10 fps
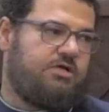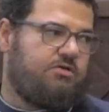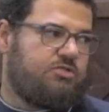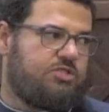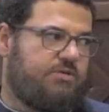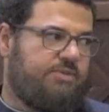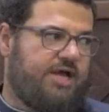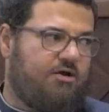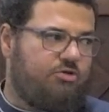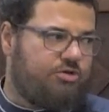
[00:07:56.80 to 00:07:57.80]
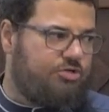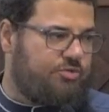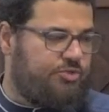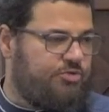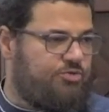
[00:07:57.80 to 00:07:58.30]
somehow
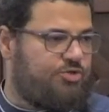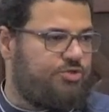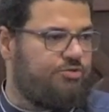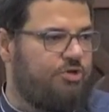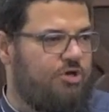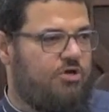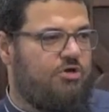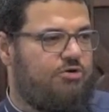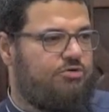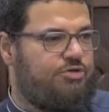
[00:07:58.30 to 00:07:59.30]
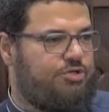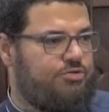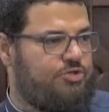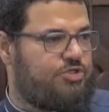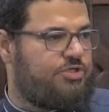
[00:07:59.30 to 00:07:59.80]
contribute to
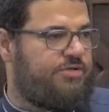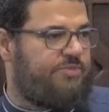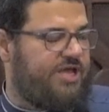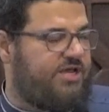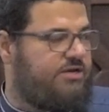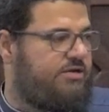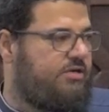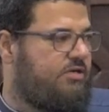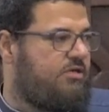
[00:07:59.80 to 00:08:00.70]
reduce the pain